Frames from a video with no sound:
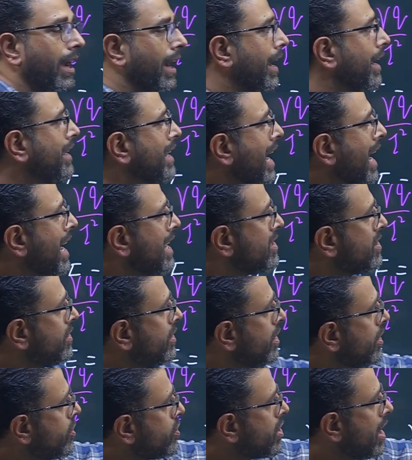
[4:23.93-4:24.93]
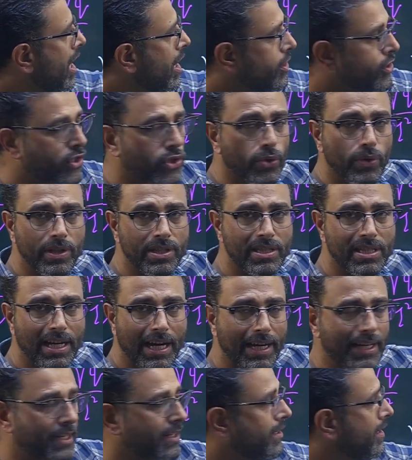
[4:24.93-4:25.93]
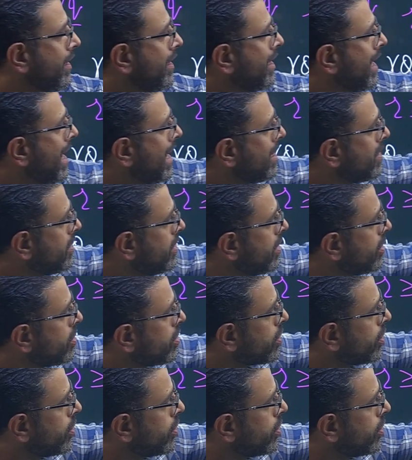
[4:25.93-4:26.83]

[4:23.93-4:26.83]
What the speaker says: it has this charge Q inside it, it has this